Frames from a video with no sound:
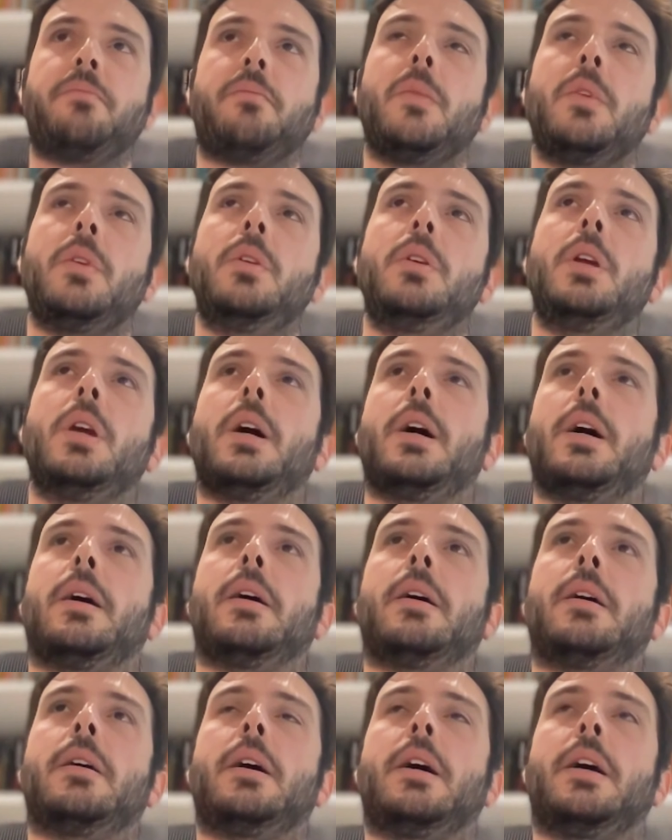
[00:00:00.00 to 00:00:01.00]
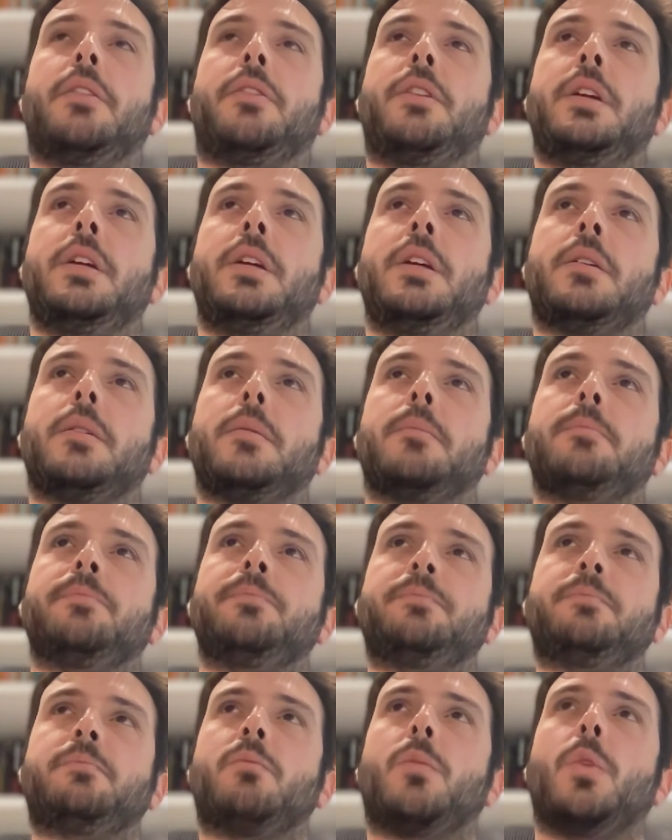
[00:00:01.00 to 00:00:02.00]
Yeah, I think
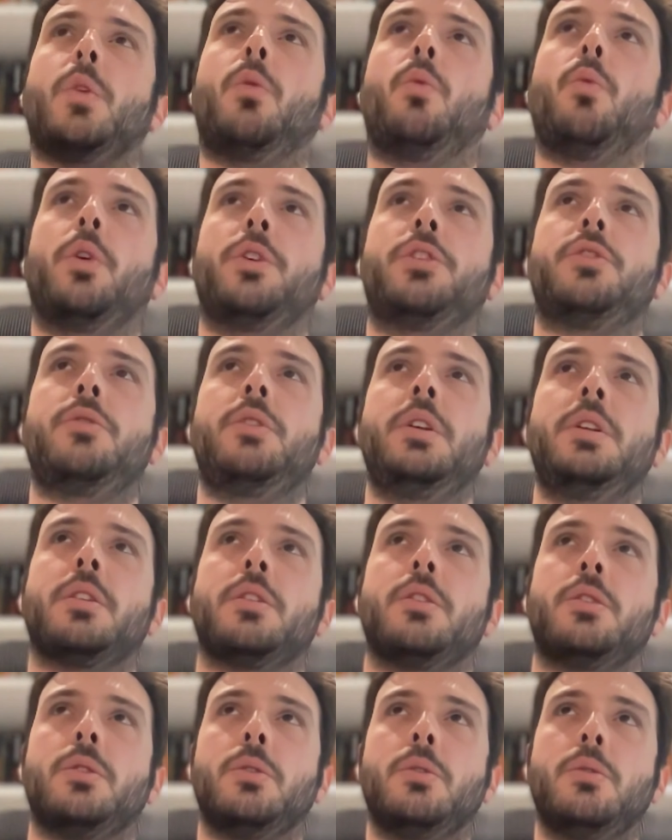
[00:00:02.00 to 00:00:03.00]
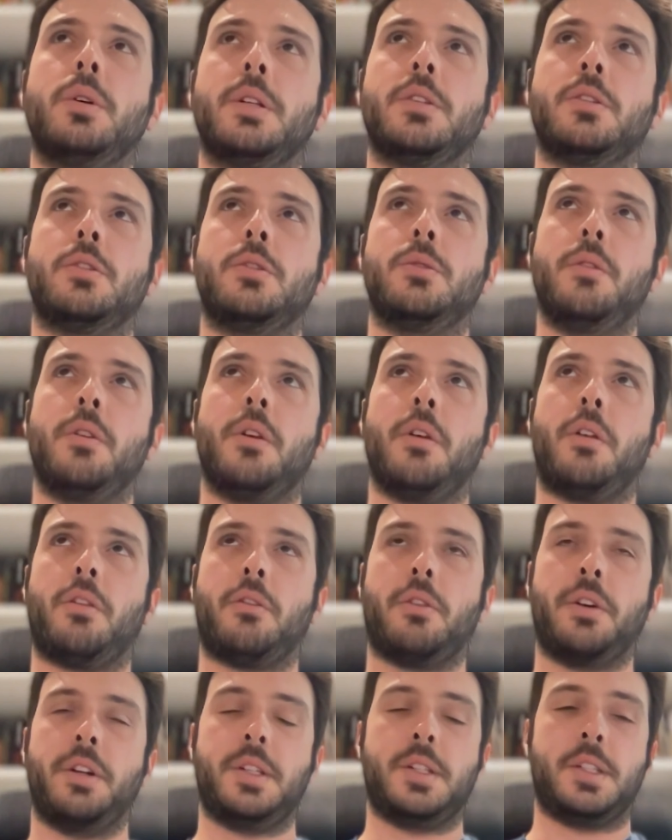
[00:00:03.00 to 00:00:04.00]
what you need to do is do the
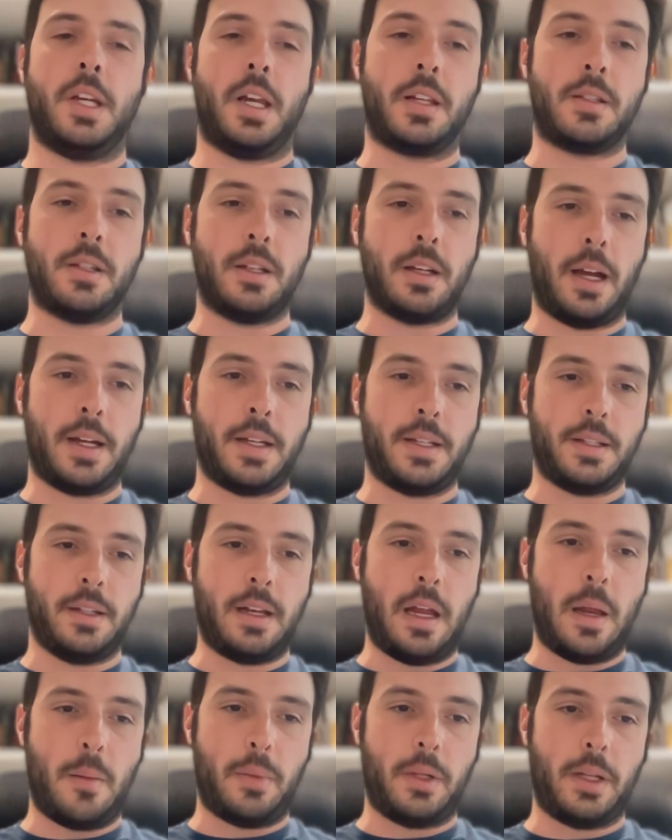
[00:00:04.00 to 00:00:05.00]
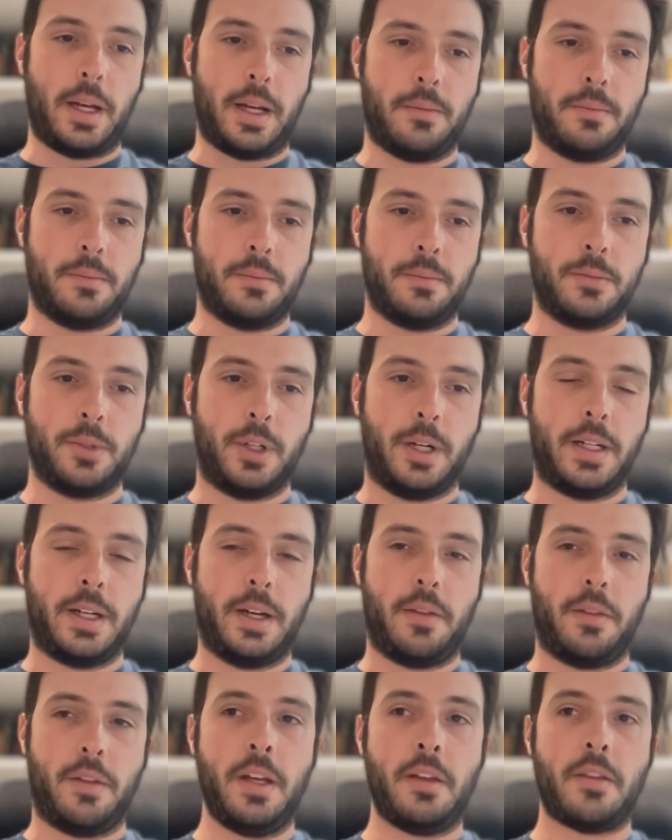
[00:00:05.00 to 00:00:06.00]
30, 60, 90-day plan, right? I
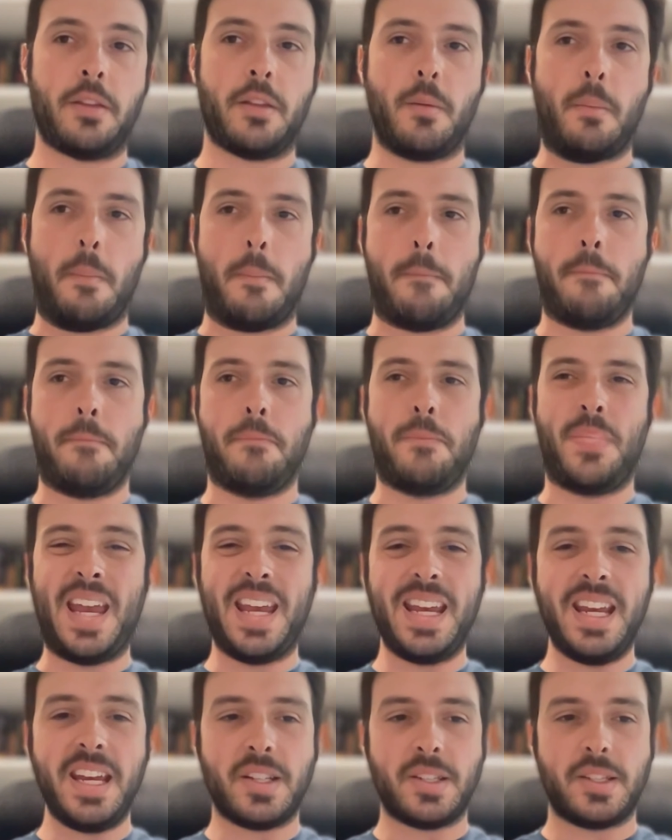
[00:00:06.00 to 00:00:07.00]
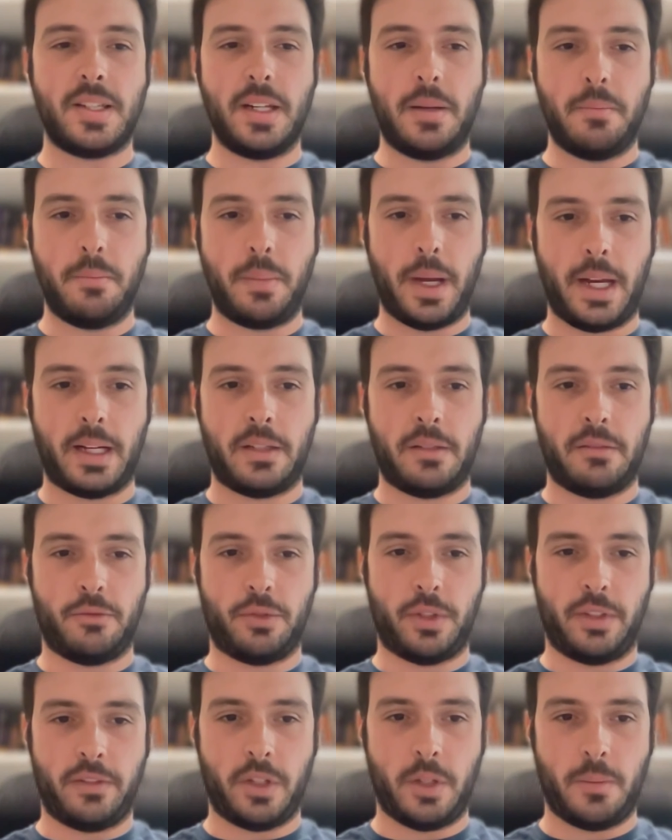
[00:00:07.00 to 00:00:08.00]
think the biggest impact of
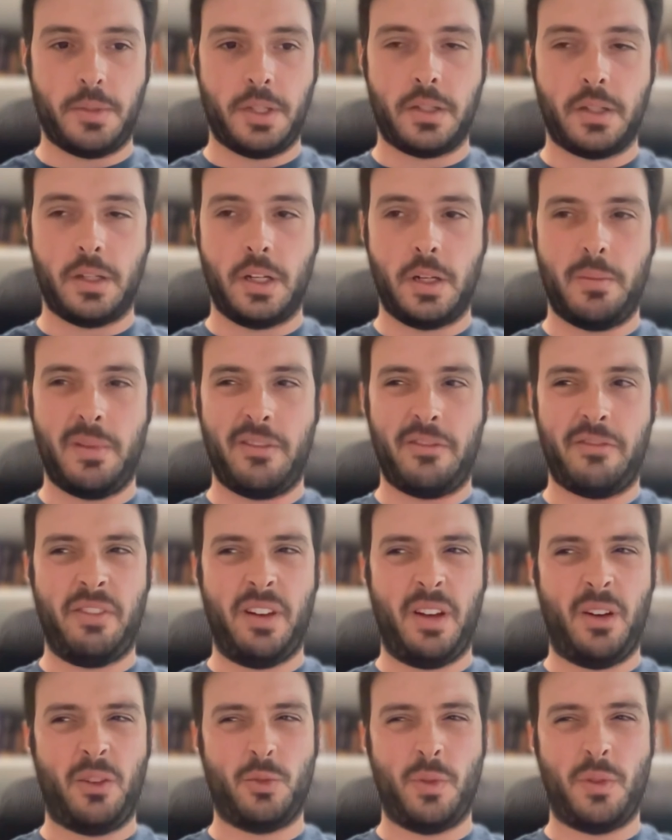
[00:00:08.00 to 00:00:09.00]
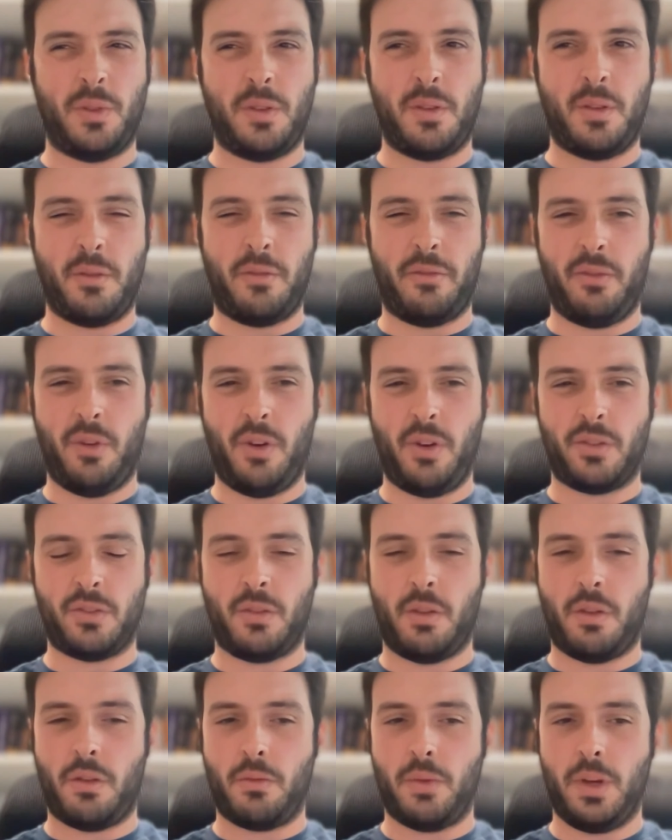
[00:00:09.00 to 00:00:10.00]
RevOps is going to be felt within the first
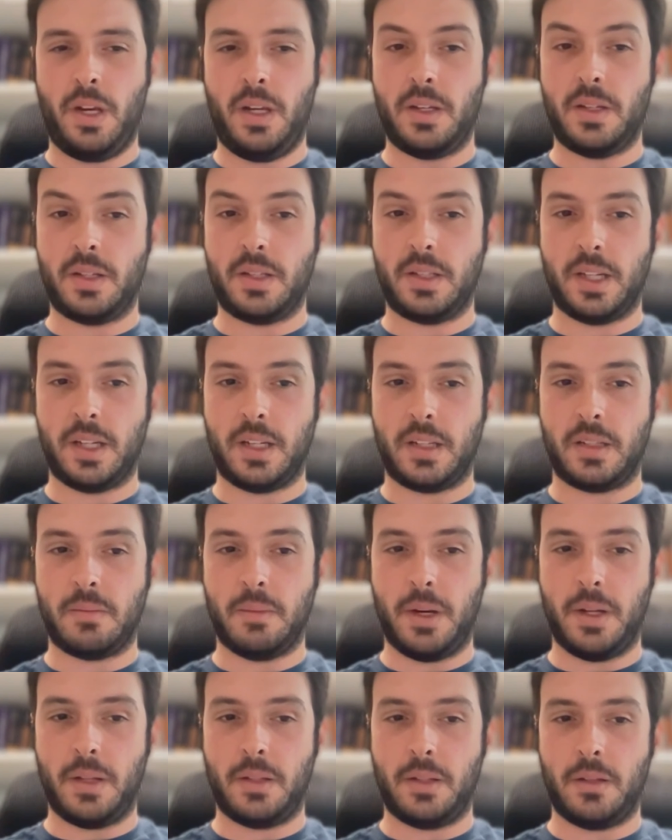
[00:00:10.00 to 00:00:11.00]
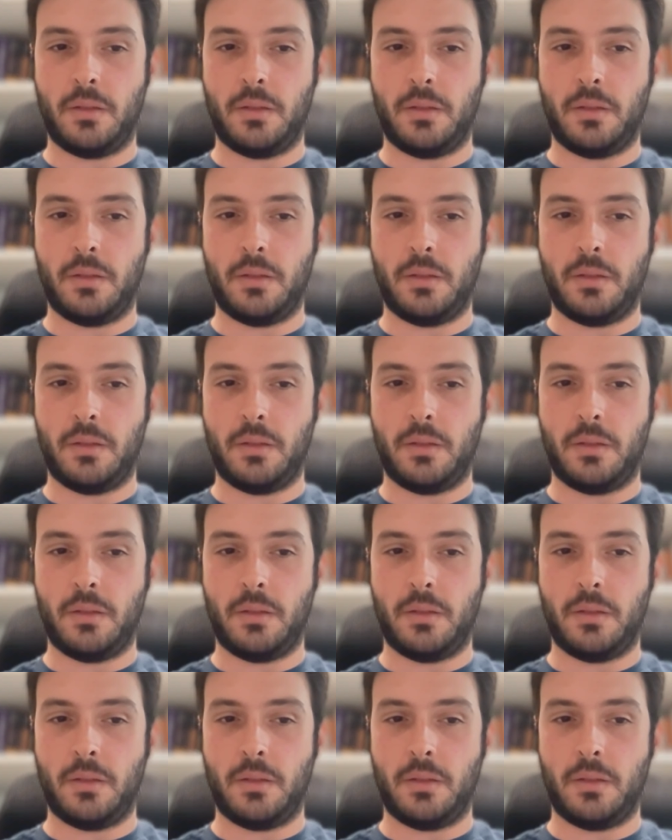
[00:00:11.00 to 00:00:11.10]
3 to 6 months in an